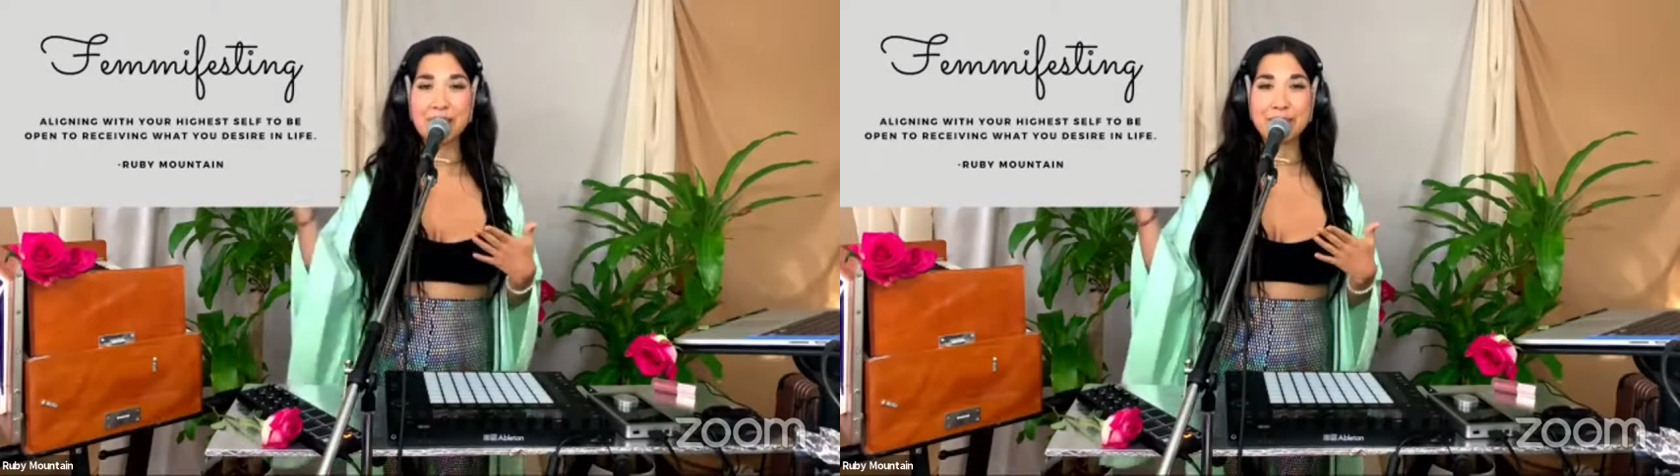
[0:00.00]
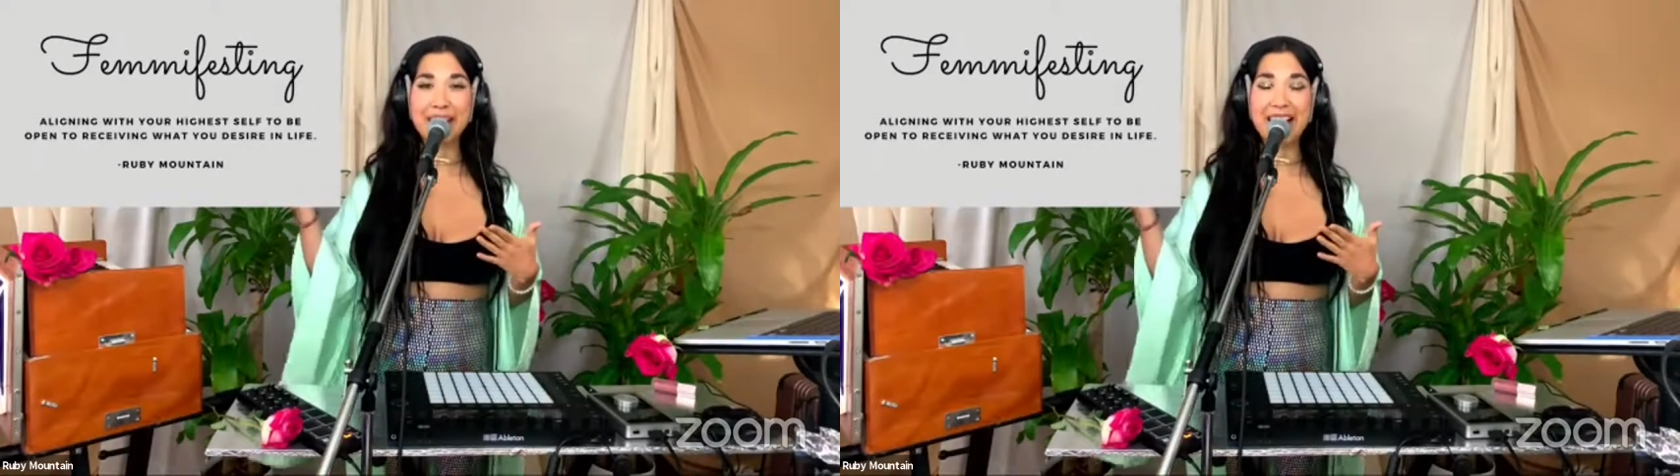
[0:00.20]

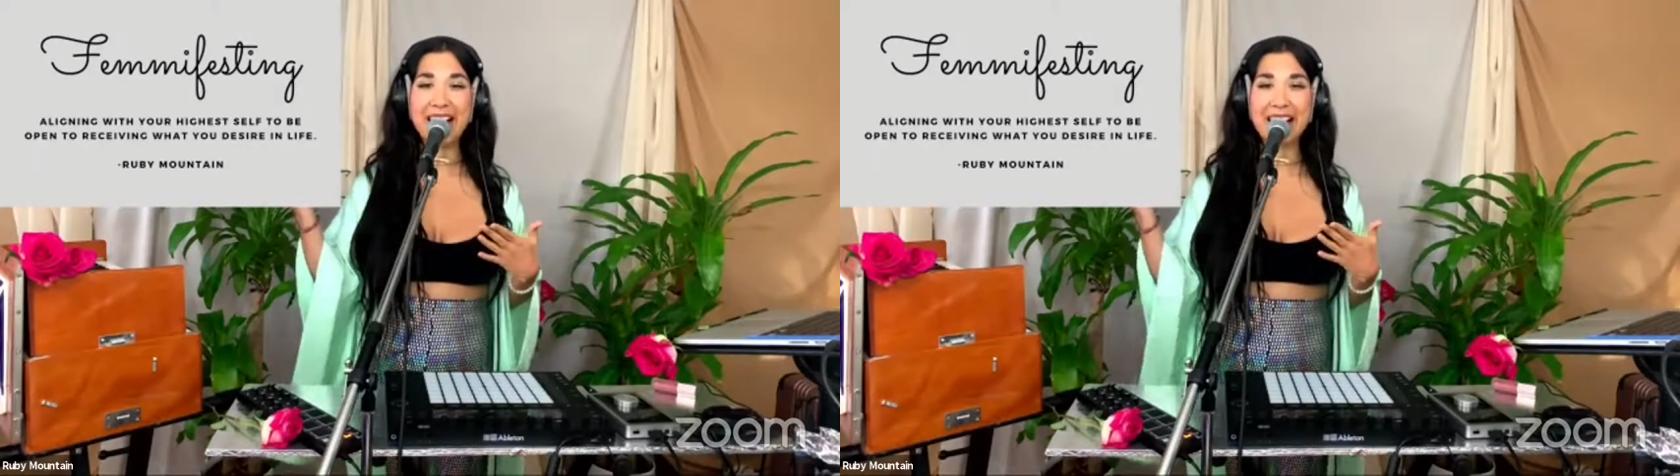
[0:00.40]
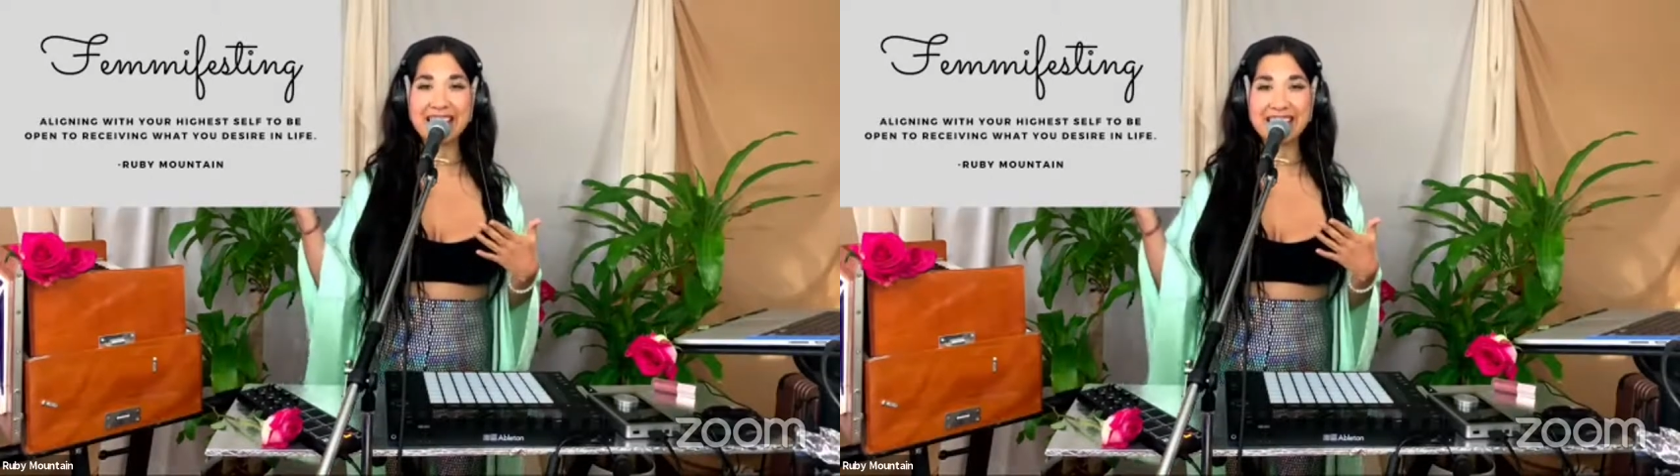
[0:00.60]
my
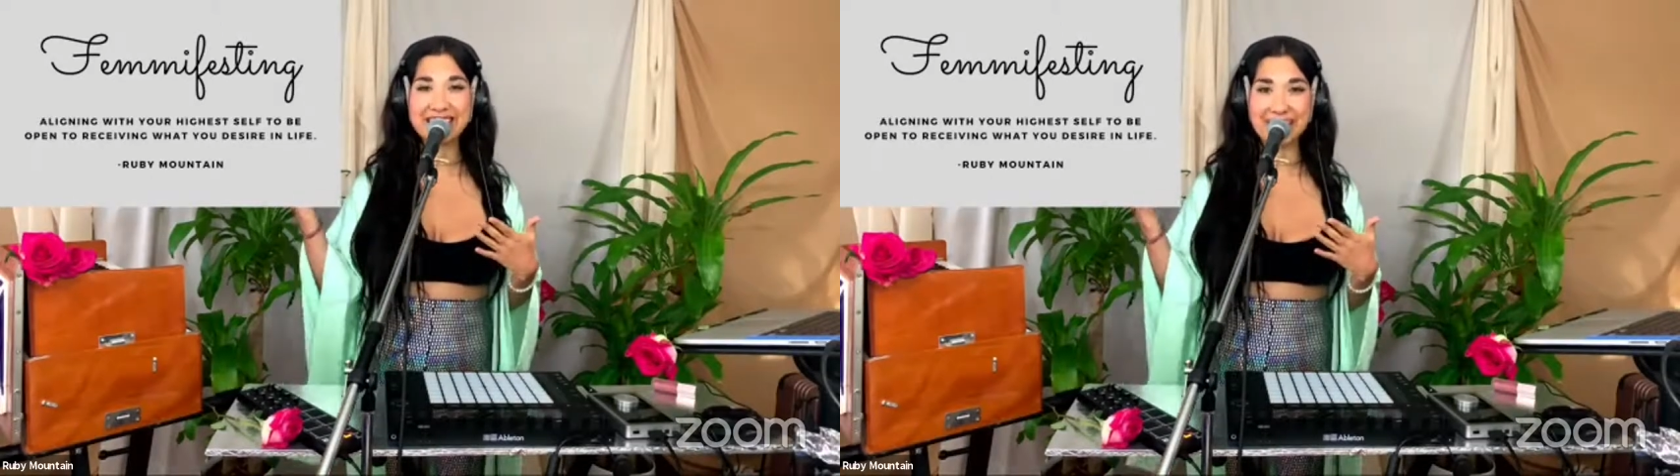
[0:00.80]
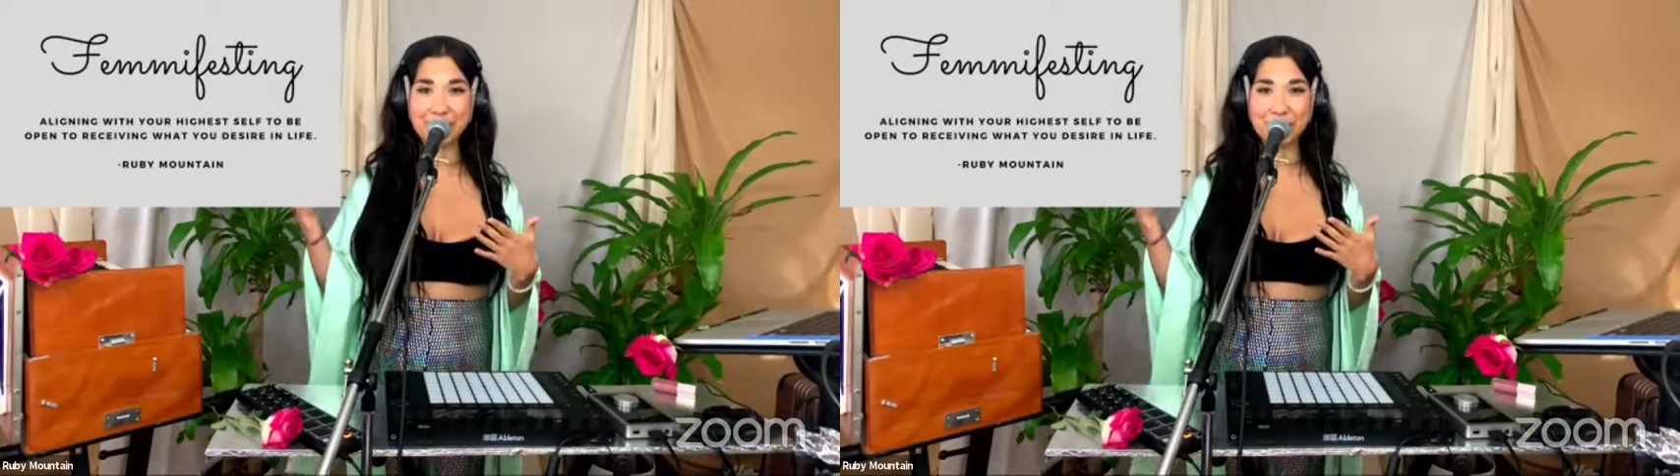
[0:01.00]
highest
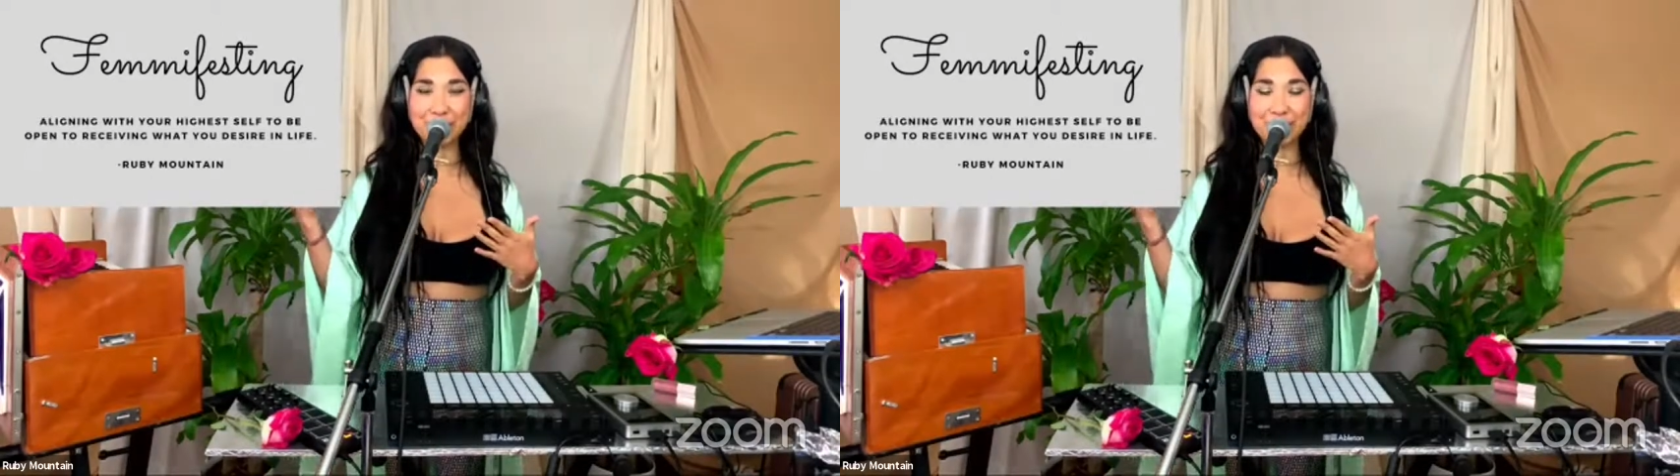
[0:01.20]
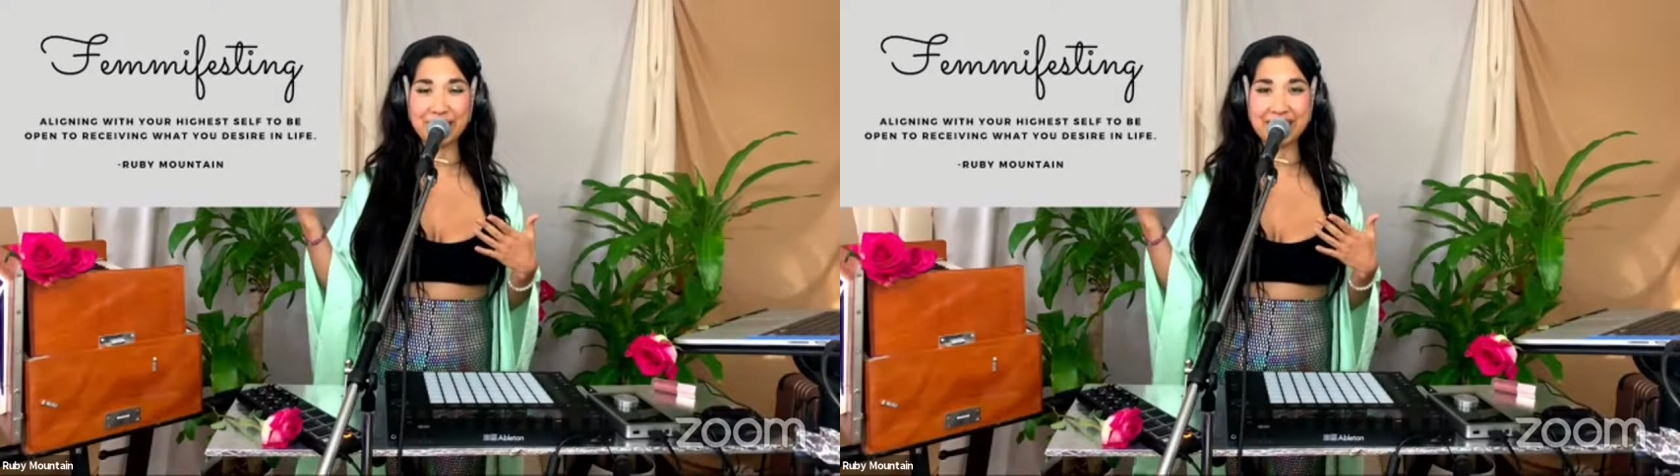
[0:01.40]
self,